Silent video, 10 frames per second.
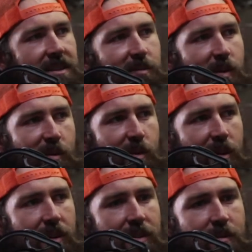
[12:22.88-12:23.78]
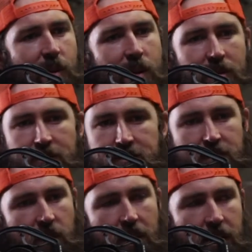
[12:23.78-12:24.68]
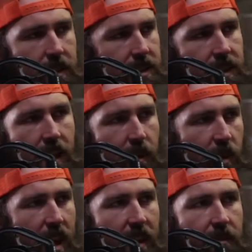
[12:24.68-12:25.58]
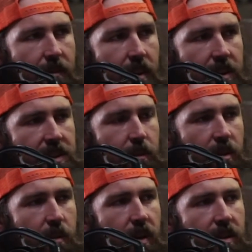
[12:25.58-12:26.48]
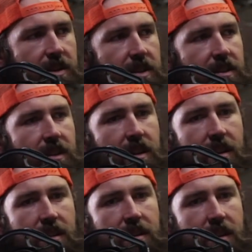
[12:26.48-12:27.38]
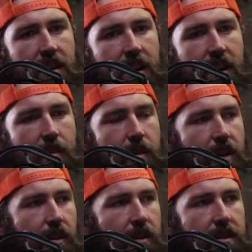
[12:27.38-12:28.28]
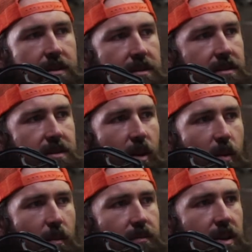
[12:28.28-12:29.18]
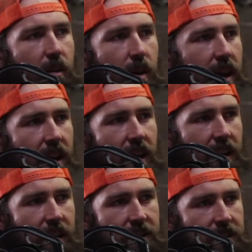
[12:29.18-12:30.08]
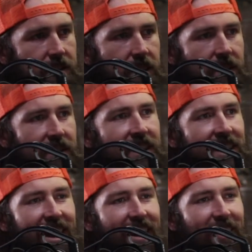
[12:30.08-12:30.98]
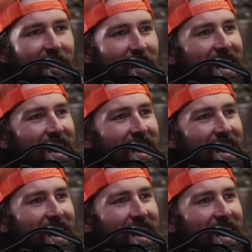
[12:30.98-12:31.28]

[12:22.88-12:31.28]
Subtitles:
We looked the same. We have a very similar appearance. The hair, beard, tall white guy, I guess is I don't know.